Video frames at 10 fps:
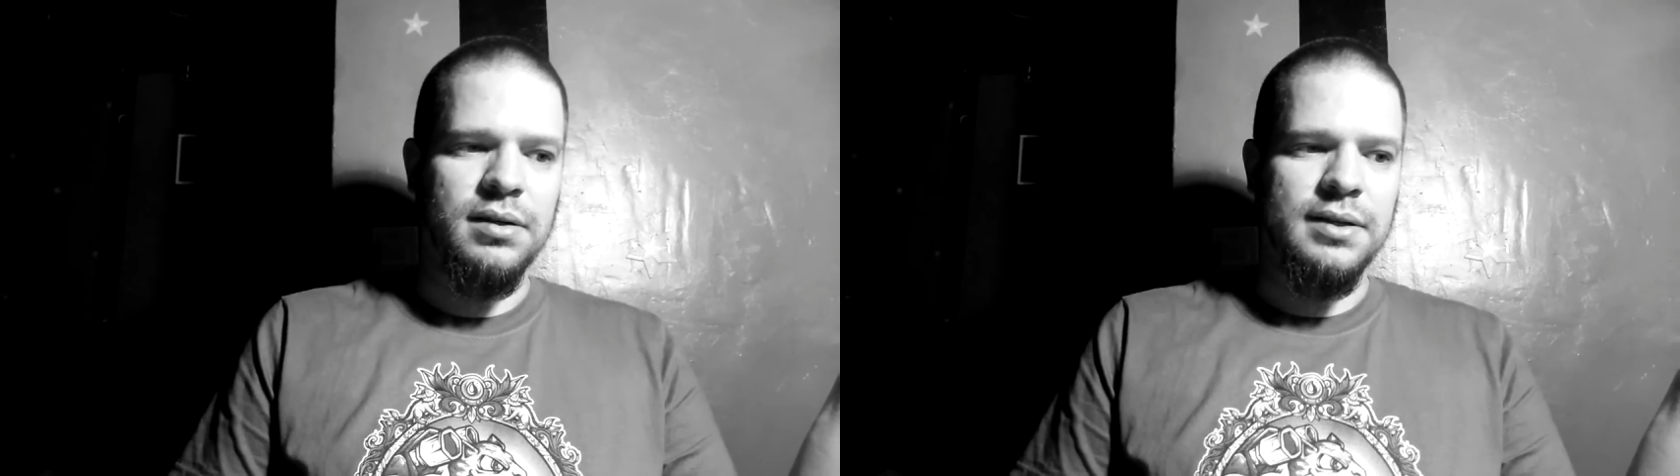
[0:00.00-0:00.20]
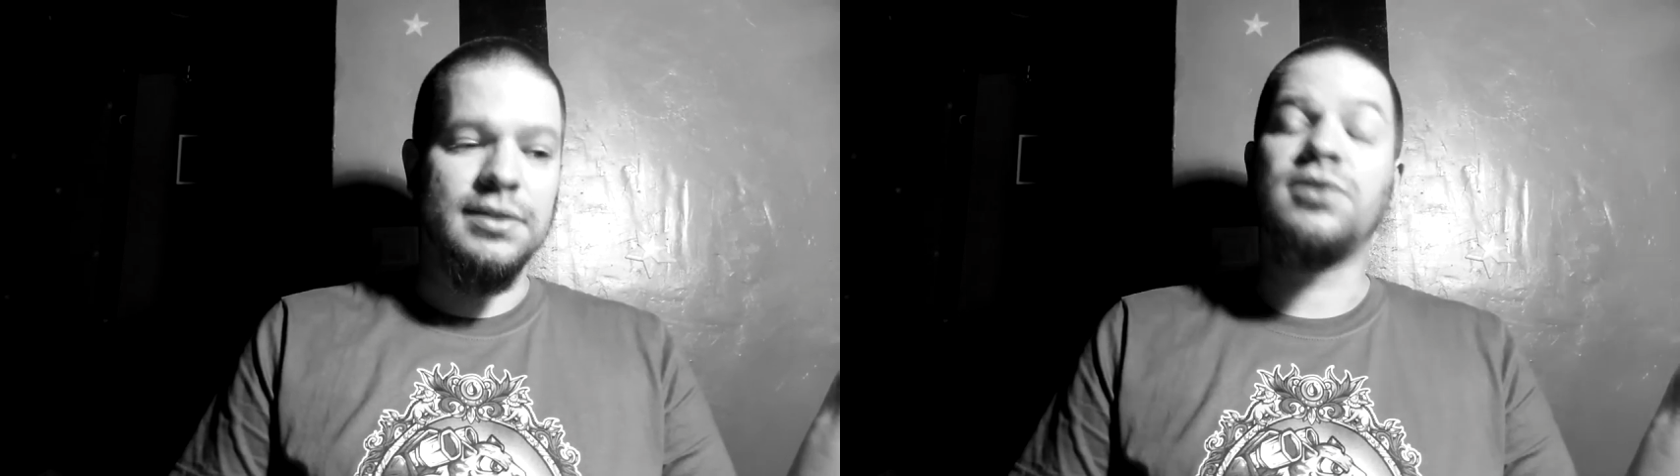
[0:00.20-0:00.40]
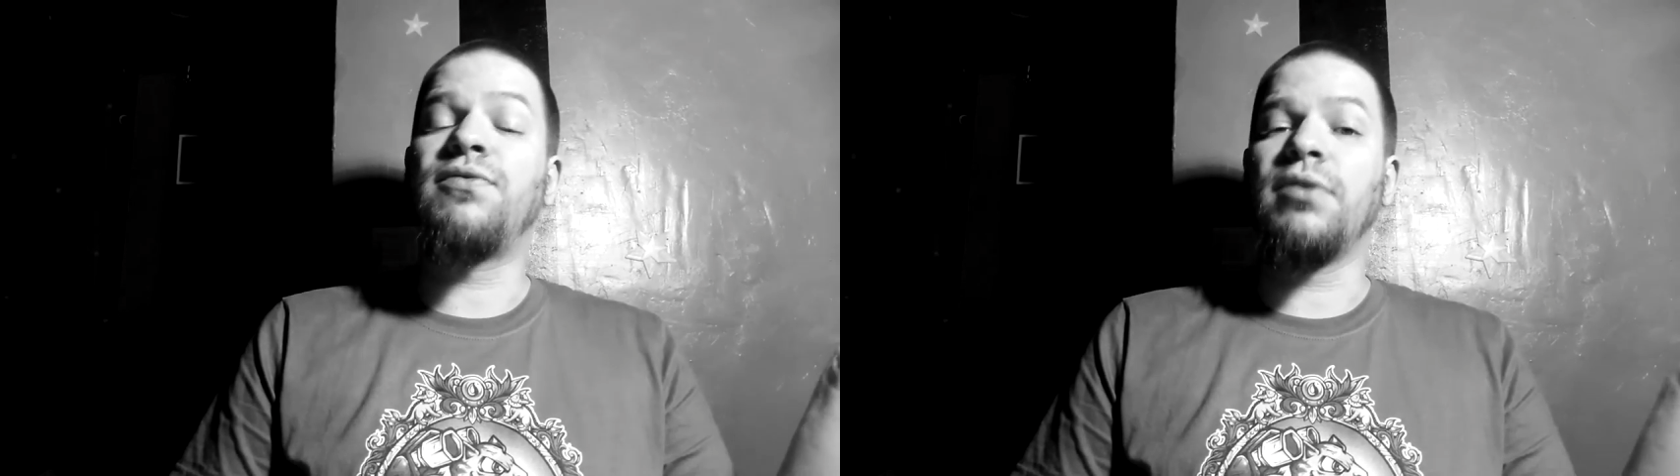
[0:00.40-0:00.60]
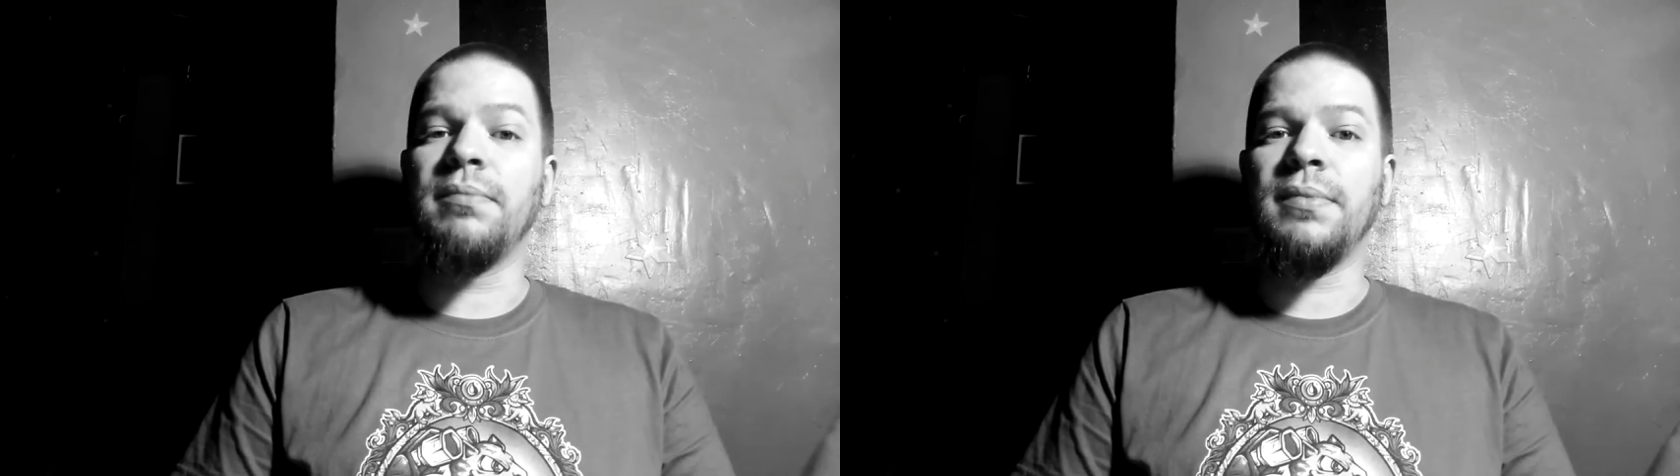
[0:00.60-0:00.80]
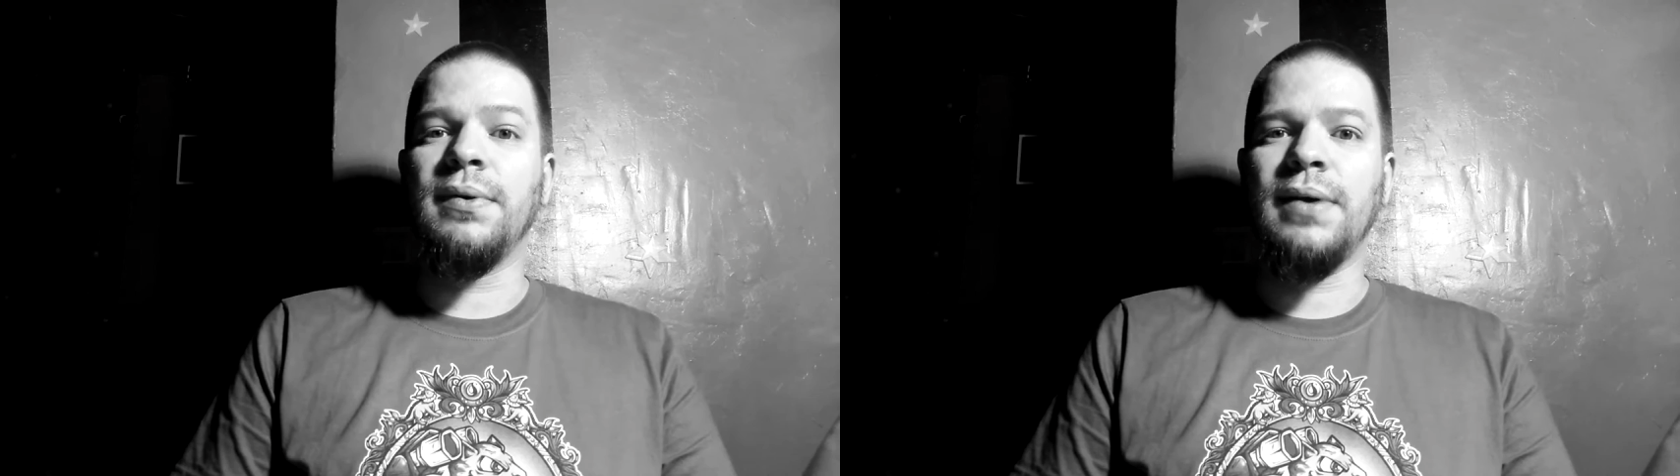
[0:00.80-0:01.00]
is
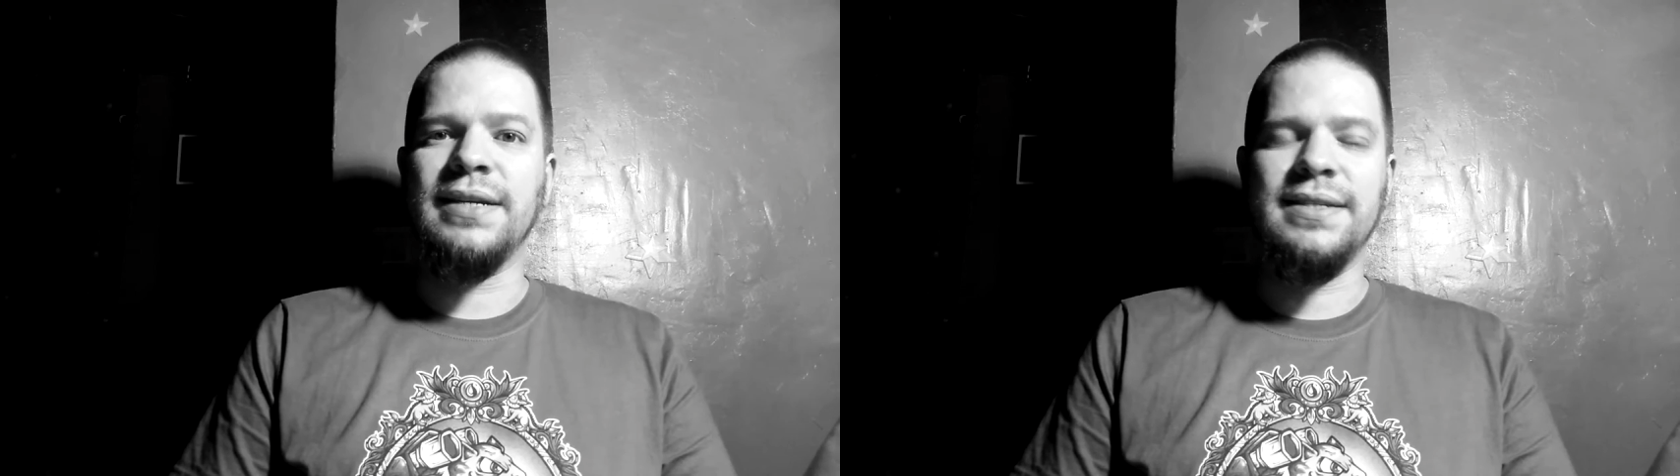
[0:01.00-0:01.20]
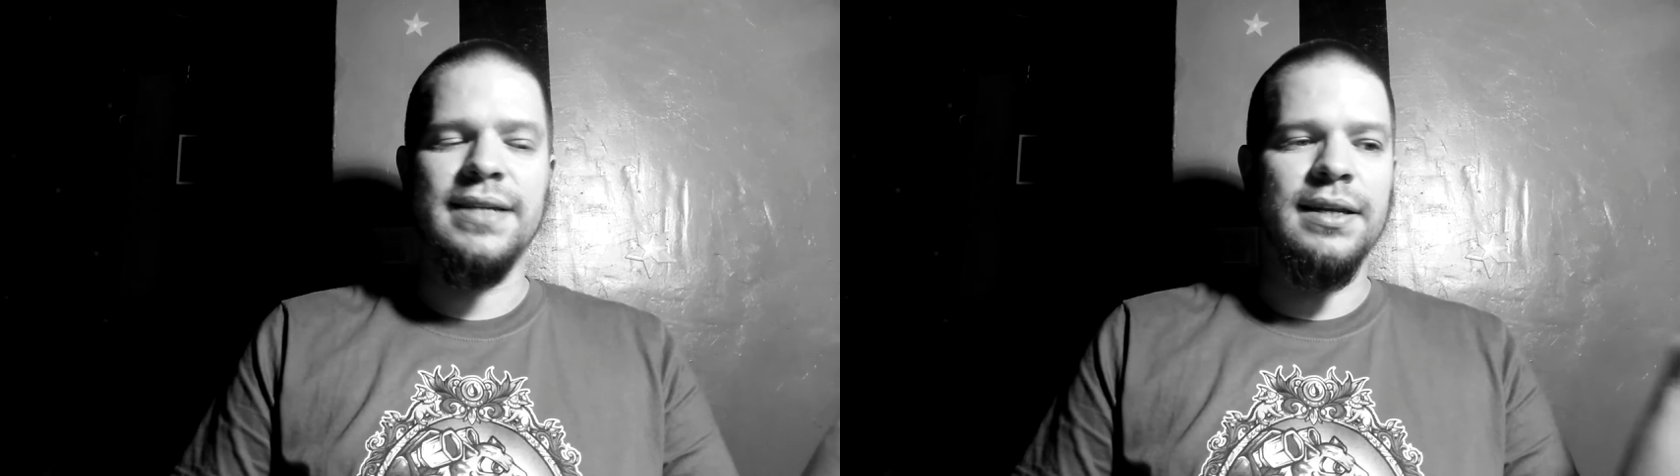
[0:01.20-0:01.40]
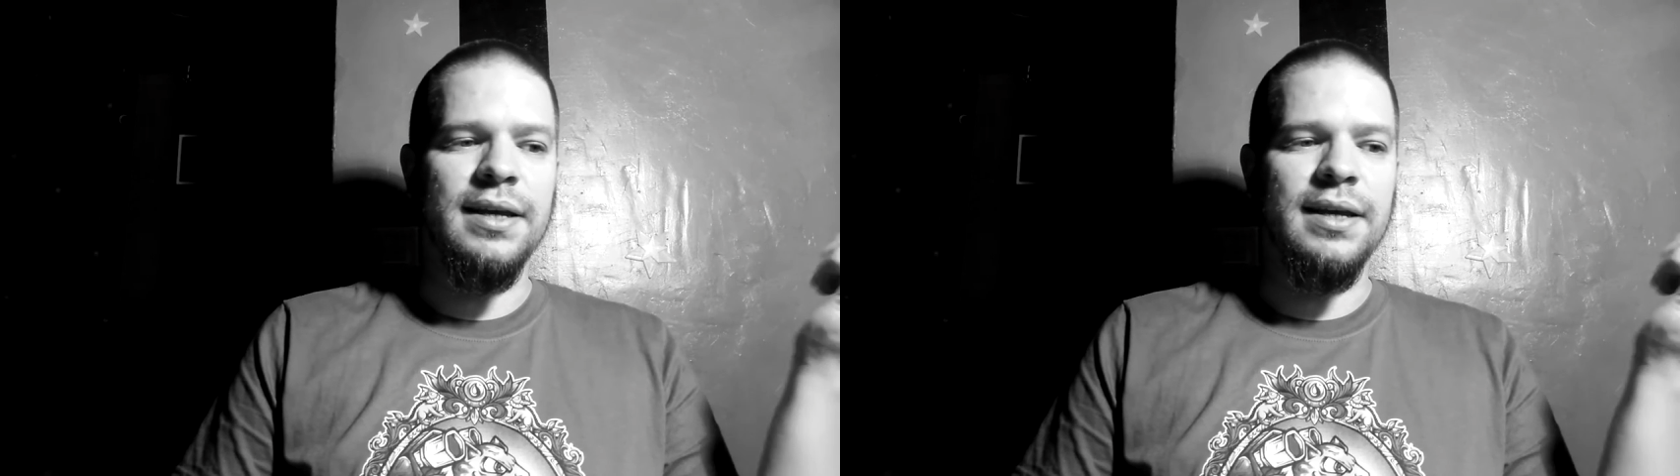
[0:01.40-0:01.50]
from uh, I said